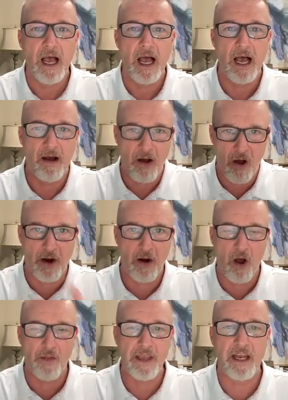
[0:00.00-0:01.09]
uh, on,
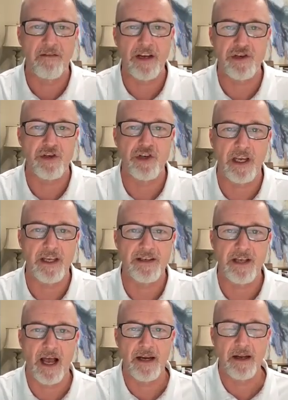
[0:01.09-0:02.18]
on the innovation junkie
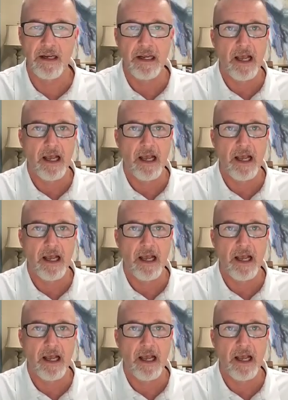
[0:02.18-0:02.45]
side.